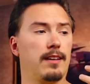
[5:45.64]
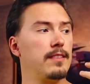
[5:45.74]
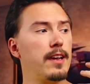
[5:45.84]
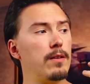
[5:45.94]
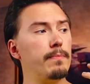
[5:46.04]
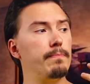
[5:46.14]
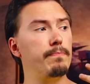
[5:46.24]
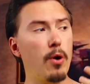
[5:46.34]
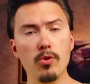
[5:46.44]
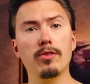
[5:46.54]
they are
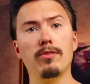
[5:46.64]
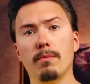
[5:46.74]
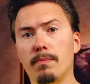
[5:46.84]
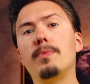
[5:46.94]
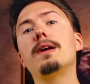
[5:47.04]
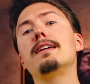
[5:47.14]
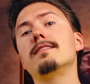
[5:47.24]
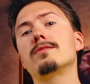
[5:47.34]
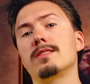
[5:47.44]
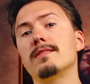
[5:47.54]
both pretty
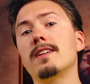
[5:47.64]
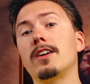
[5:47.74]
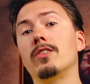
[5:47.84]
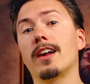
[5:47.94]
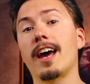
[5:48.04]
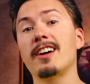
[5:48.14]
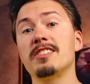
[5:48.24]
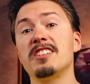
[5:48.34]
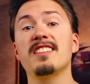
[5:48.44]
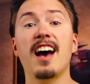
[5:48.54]
interesting and good
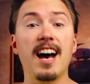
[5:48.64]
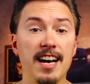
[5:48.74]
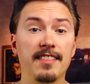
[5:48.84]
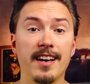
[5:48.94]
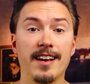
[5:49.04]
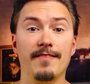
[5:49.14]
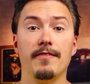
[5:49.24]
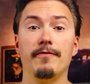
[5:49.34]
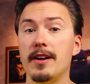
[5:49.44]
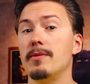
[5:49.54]
languages, and they have a
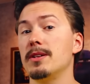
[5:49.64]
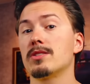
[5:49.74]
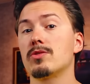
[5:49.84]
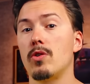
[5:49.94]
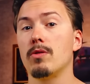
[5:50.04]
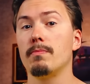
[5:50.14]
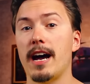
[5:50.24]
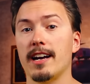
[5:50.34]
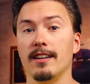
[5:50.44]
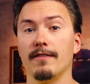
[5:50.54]
very strong
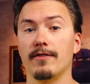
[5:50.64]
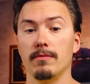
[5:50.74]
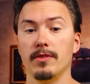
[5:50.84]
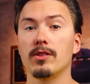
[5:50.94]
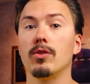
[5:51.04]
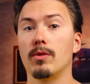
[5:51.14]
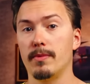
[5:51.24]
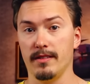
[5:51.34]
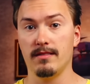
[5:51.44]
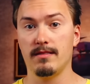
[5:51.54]
backing from the
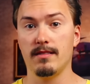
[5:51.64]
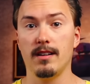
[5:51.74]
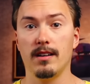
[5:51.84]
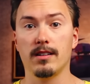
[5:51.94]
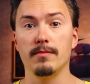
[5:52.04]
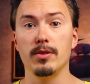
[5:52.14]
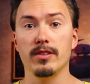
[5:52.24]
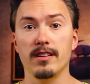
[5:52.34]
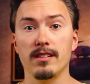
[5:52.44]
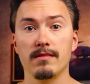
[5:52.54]
corporate
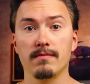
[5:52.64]
community.